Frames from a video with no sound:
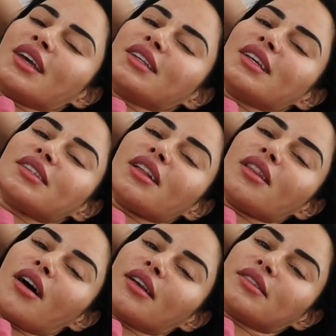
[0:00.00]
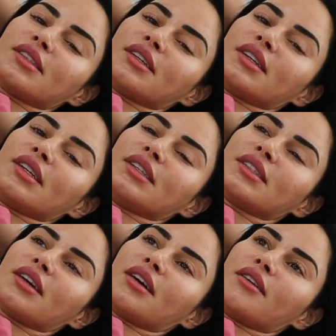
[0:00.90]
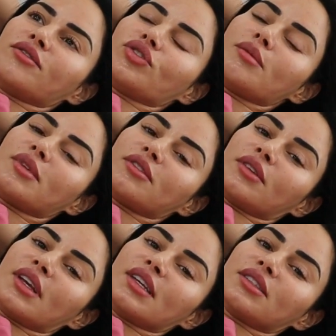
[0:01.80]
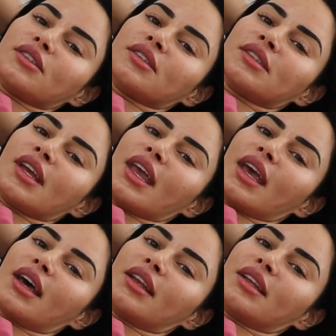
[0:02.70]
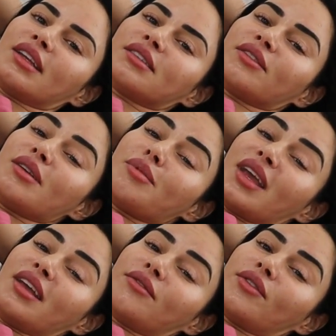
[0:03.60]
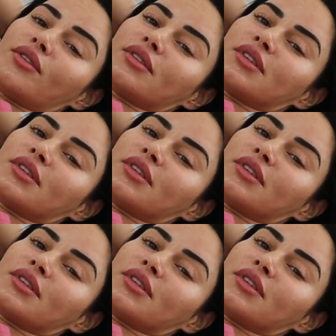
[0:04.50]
it takes a lot of series of treatments for lasers and it's really painful.